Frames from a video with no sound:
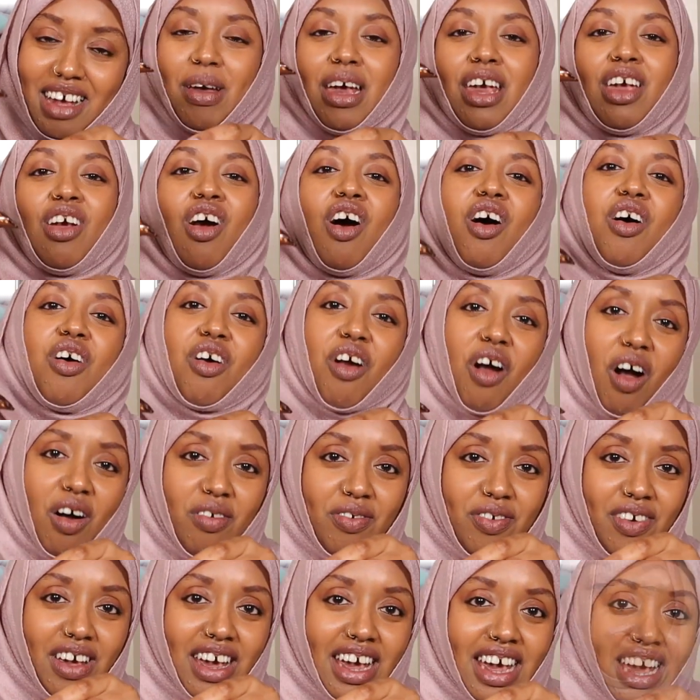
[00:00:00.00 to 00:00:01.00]
make your own
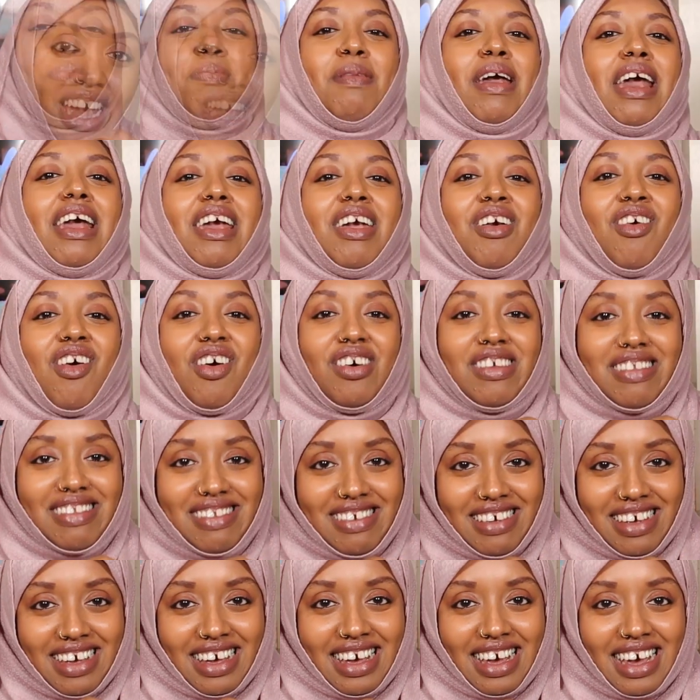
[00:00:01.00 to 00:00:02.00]

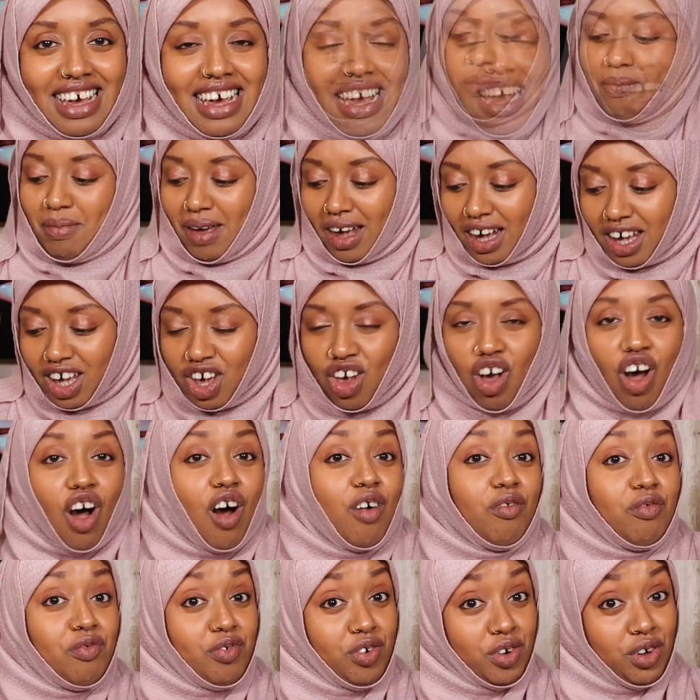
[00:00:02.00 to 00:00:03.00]
tea, make your
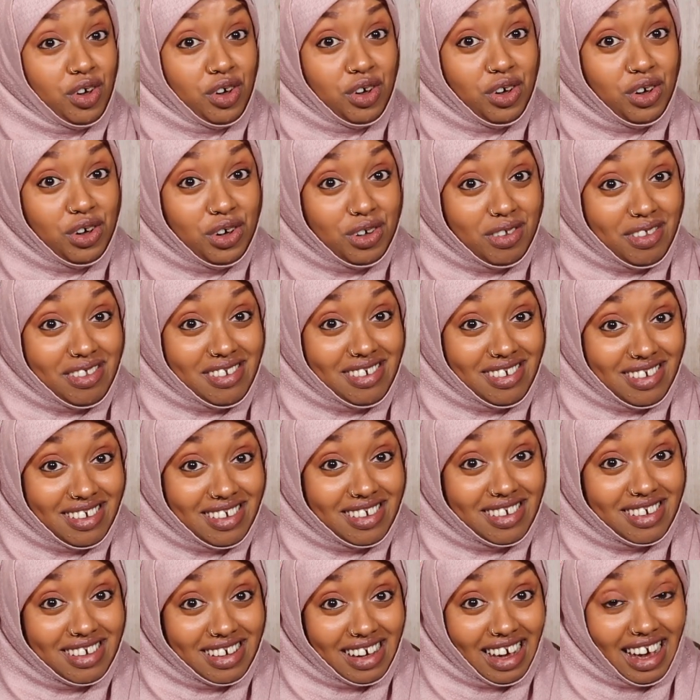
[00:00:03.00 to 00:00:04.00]
own food,
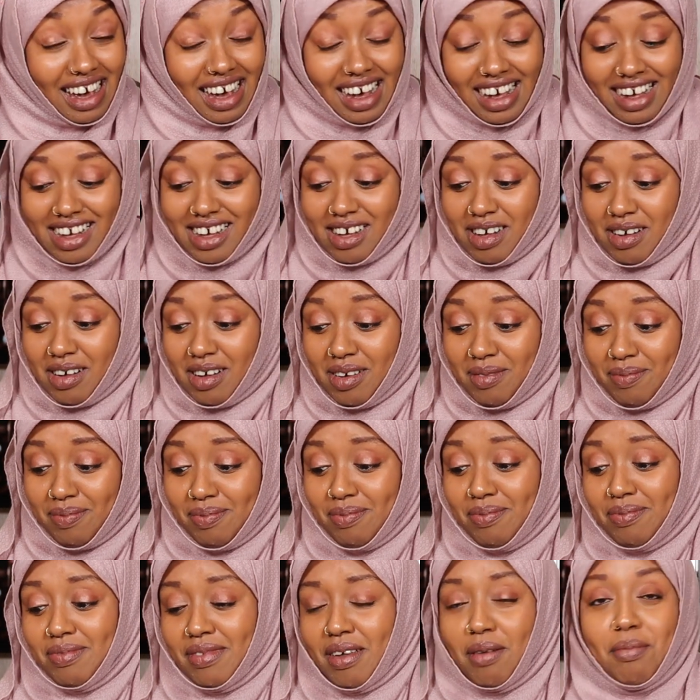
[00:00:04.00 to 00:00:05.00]
yeah?
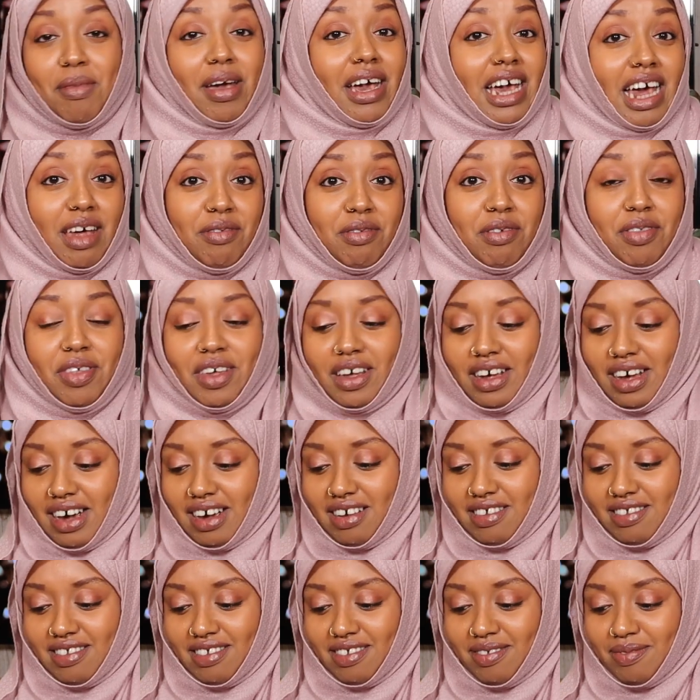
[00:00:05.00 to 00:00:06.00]
Make everything,
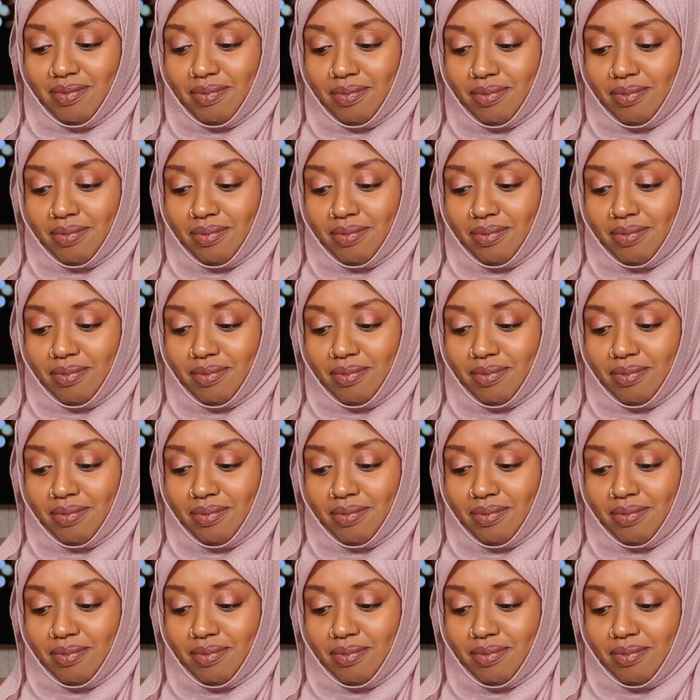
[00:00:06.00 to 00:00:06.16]
guys.